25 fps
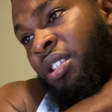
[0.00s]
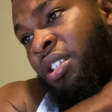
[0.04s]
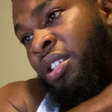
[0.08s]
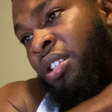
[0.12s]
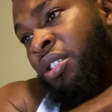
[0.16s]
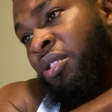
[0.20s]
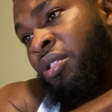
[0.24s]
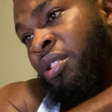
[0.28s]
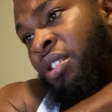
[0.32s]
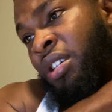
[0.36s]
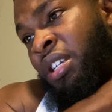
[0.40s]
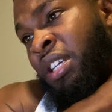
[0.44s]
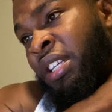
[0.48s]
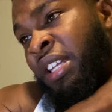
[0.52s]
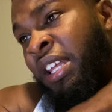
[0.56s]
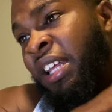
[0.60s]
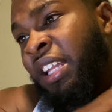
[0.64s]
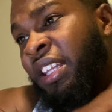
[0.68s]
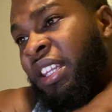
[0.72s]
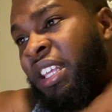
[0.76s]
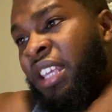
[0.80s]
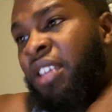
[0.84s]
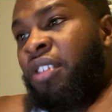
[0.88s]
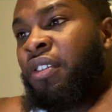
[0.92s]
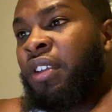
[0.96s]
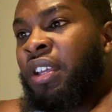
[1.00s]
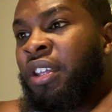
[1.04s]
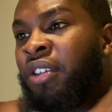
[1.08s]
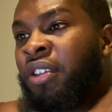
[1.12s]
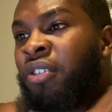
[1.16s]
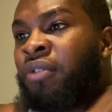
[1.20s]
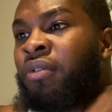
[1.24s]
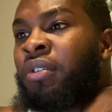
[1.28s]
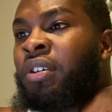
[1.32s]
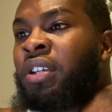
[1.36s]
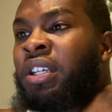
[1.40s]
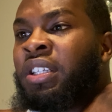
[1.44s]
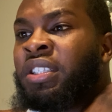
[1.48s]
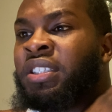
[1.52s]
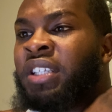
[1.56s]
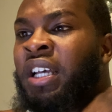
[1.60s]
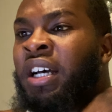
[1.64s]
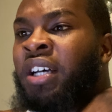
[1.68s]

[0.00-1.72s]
to another thing you can do is